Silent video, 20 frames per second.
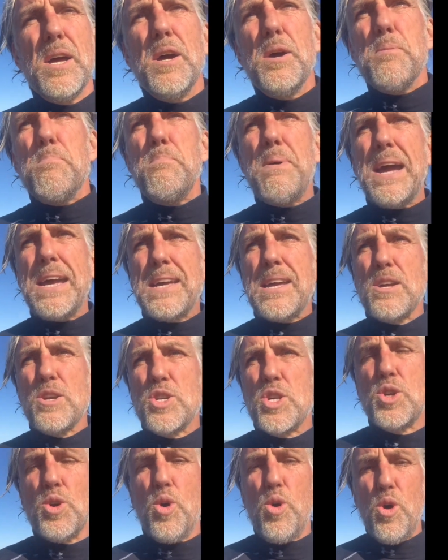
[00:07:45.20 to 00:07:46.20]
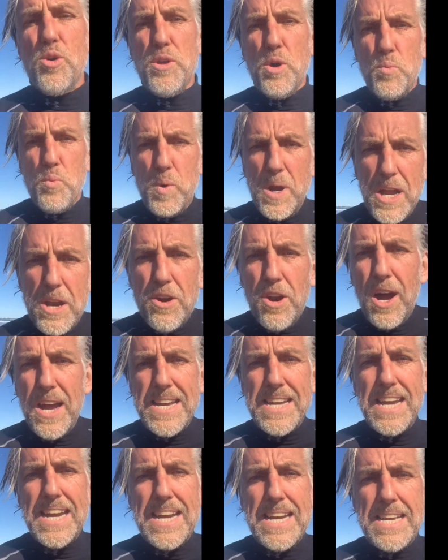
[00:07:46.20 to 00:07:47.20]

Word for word: making sure that where I eat